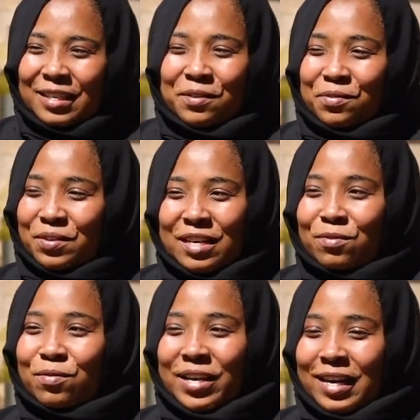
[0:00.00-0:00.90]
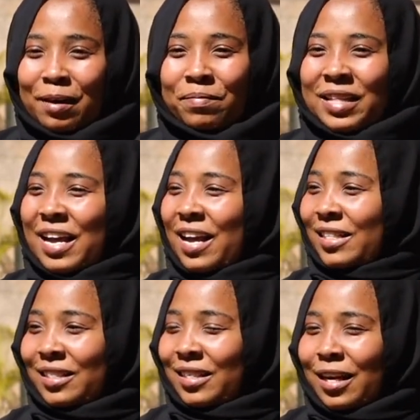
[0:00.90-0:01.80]
I couldn't wake up there
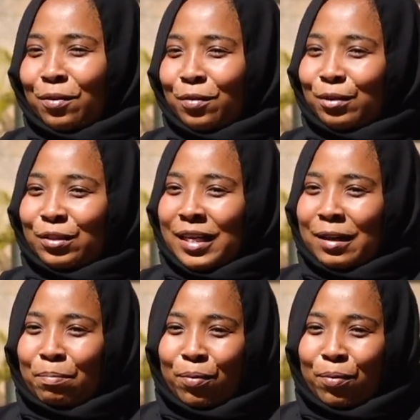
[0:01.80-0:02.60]
till I go to the